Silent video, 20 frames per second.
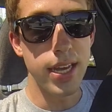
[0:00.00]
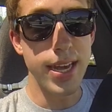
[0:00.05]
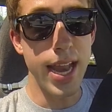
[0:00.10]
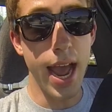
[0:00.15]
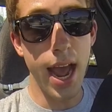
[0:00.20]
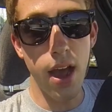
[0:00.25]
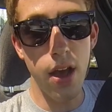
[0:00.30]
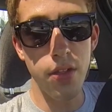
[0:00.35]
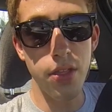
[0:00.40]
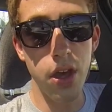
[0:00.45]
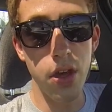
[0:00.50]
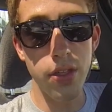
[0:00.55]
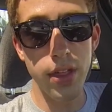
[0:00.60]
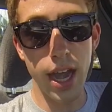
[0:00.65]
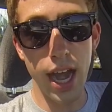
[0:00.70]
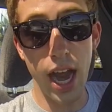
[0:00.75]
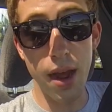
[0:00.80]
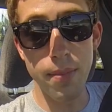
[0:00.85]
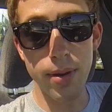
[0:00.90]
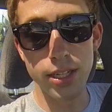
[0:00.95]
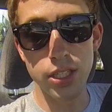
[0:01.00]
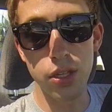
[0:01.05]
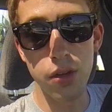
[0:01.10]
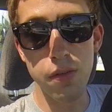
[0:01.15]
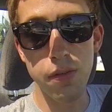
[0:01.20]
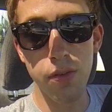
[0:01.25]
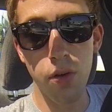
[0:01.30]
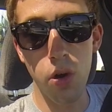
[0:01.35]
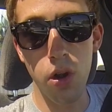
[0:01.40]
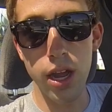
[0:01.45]
now though that I have my
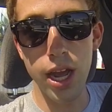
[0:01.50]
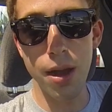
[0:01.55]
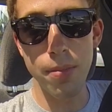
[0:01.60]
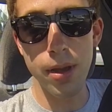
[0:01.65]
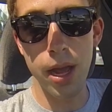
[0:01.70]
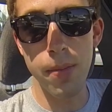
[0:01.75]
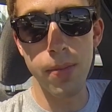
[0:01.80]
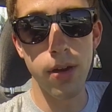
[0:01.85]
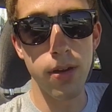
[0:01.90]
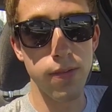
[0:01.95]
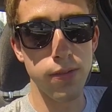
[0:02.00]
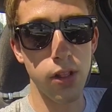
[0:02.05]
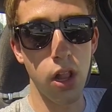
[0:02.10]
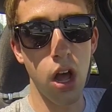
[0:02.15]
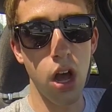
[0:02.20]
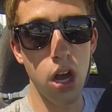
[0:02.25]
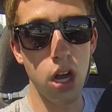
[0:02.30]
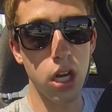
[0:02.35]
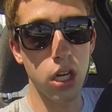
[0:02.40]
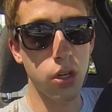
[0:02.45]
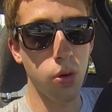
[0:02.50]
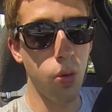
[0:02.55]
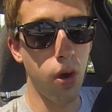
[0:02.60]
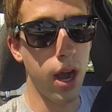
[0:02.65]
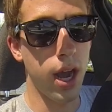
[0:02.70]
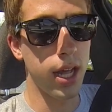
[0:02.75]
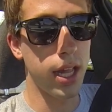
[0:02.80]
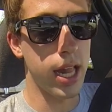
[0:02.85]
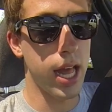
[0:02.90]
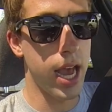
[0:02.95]
240, I'll be able to vlog
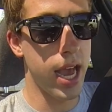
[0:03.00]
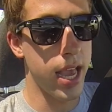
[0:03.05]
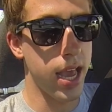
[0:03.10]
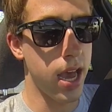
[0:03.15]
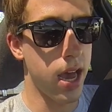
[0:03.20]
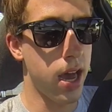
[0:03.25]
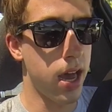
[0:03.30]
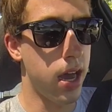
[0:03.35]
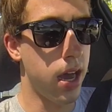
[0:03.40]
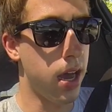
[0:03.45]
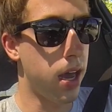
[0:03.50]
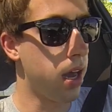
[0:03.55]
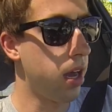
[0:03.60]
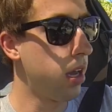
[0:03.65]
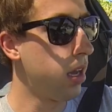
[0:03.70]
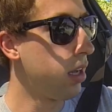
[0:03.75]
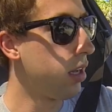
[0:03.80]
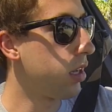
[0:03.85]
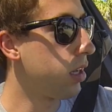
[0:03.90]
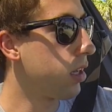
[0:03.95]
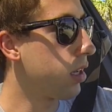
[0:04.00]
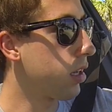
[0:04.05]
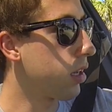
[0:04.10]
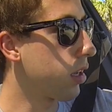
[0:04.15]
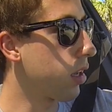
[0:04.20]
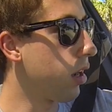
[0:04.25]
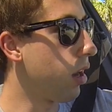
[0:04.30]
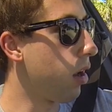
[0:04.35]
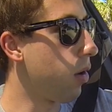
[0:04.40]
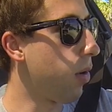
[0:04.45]
while I, uh,
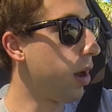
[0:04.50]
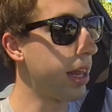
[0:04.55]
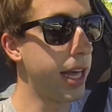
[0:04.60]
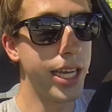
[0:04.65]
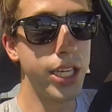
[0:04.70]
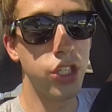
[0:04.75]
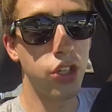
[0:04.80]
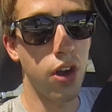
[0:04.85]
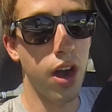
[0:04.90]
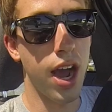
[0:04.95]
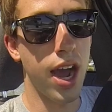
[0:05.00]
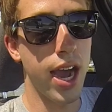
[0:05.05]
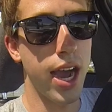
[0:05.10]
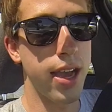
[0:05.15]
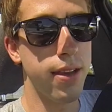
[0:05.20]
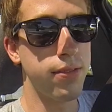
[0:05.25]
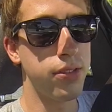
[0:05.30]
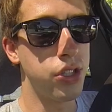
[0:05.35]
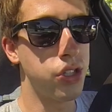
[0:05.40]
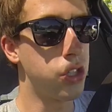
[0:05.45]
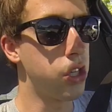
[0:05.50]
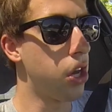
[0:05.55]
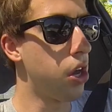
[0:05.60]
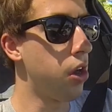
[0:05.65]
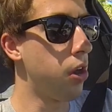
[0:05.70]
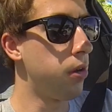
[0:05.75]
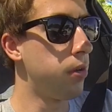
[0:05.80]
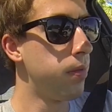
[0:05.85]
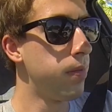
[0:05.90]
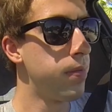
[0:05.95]
you know, while I drive, so
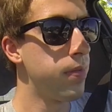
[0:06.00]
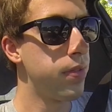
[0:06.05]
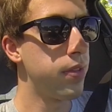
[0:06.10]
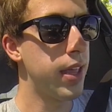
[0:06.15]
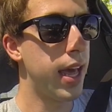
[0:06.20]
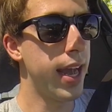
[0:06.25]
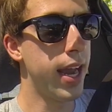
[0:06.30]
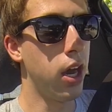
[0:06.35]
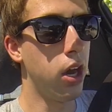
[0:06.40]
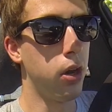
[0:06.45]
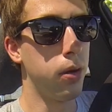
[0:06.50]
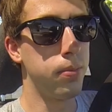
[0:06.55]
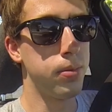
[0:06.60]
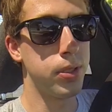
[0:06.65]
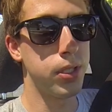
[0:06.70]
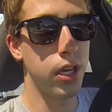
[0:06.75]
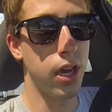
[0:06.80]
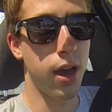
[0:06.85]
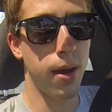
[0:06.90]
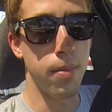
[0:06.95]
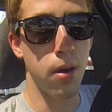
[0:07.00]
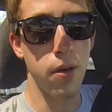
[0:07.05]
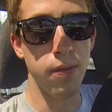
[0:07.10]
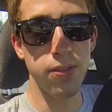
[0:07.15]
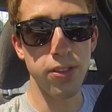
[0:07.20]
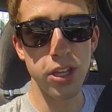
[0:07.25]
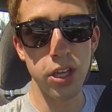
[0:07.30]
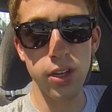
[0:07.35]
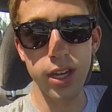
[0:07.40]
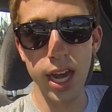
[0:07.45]
that helps. Um,
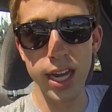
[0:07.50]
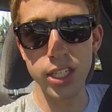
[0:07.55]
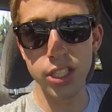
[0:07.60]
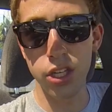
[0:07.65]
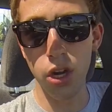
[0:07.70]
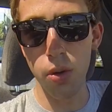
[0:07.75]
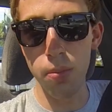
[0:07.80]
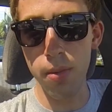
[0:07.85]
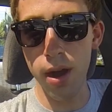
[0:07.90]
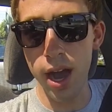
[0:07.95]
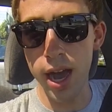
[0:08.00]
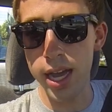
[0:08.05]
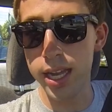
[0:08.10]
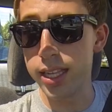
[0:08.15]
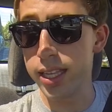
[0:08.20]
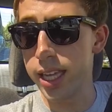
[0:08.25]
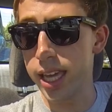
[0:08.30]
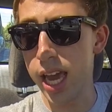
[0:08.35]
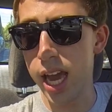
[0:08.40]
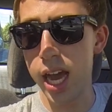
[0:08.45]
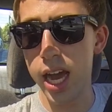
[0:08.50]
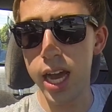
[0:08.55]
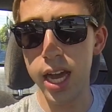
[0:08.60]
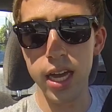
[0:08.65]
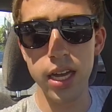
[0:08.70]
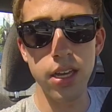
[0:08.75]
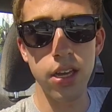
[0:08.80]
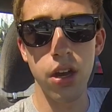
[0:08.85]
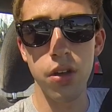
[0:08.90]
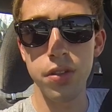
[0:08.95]
hopefully you guys don't mind the,
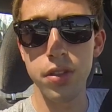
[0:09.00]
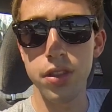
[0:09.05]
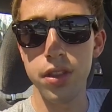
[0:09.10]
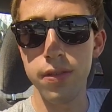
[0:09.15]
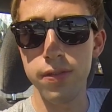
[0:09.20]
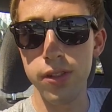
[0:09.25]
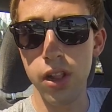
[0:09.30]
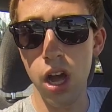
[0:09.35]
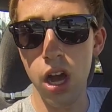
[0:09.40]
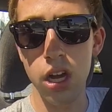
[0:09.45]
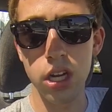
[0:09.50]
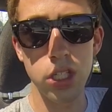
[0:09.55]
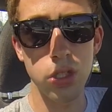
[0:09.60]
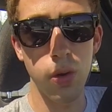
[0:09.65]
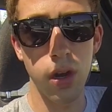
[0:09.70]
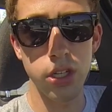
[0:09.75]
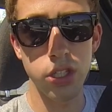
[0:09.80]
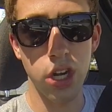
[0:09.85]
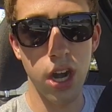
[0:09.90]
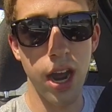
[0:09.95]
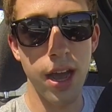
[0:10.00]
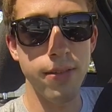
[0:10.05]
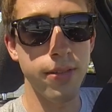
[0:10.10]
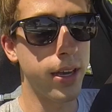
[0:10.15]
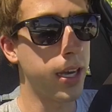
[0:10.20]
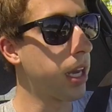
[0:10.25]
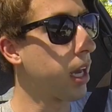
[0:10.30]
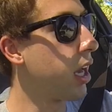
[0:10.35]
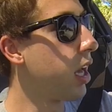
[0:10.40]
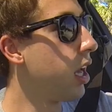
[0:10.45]
uh, you know, the vlogs while
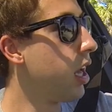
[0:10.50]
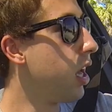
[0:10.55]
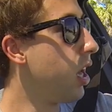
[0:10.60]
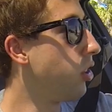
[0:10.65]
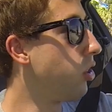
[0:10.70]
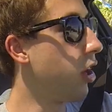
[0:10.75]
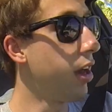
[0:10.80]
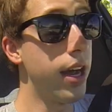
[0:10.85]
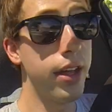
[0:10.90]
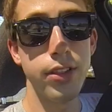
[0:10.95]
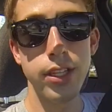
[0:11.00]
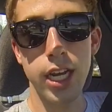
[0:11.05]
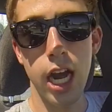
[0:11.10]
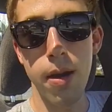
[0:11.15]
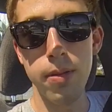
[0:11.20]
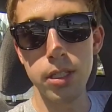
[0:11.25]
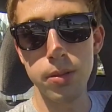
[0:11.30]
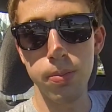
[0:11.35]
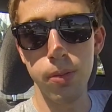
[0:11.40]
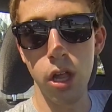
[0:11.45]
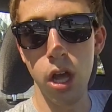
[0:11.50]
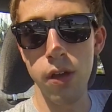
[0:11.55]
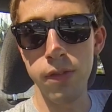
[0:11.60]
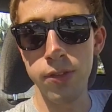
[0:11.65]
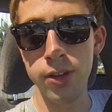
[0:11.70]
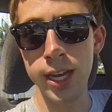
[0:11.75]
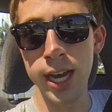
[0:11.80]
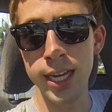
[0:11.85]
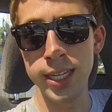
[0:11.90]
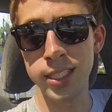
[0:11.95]
driving go down in the comments below if
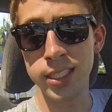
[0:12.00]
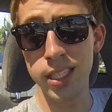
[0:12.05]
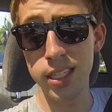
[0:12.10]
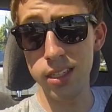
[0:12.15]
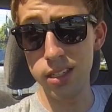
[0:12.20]
you guys